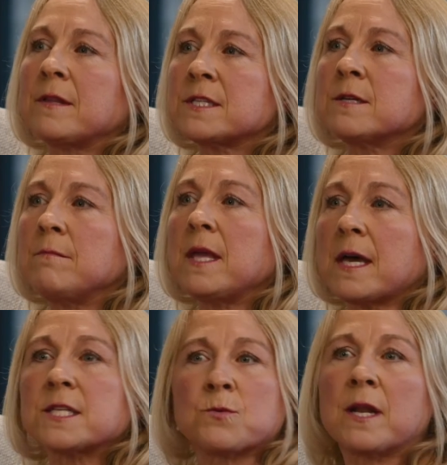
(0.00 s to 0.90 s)
To me,
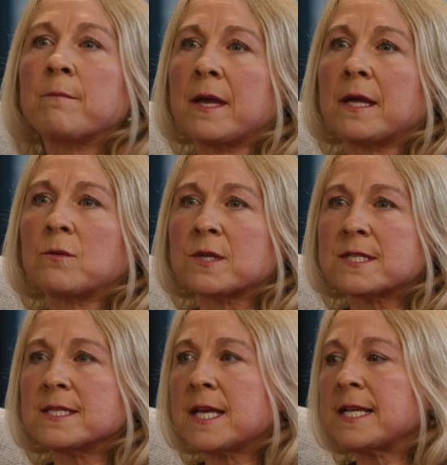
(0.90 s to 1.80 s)
that's what it meant,
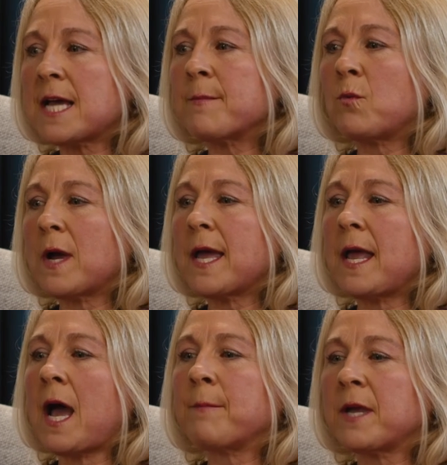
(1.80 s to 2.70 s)
was to take time
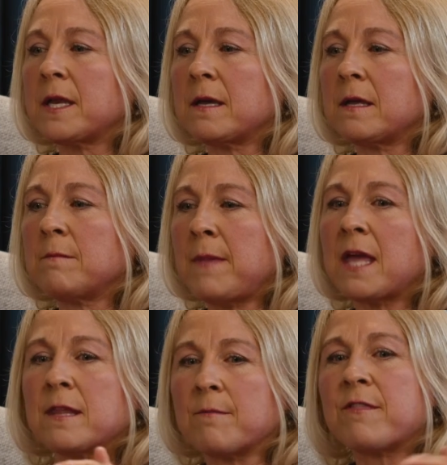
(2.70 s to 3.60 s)
away. I'm gonna
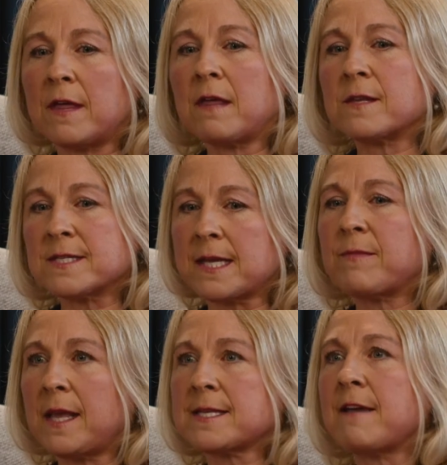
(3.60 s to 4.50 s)
make them think the
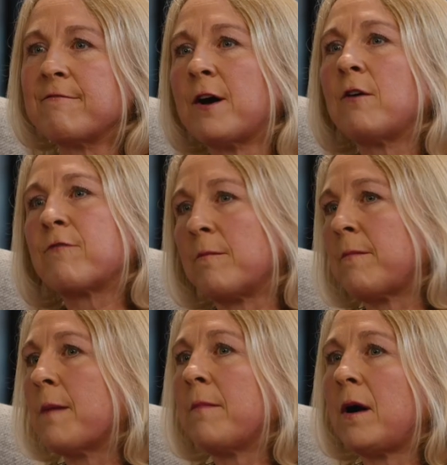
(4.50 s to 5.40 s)
same things I felt from
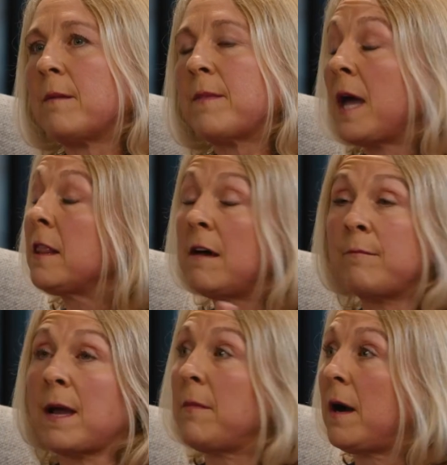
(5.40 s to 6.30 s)
my mom. I love
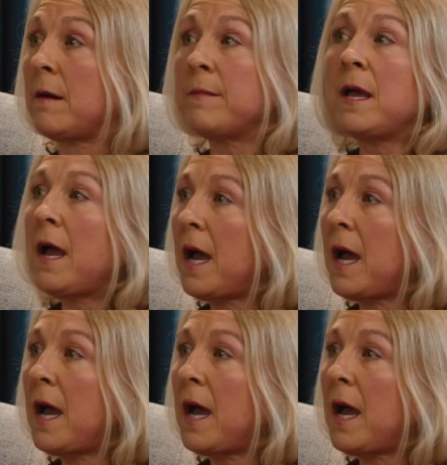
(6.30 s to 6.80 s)
my mom.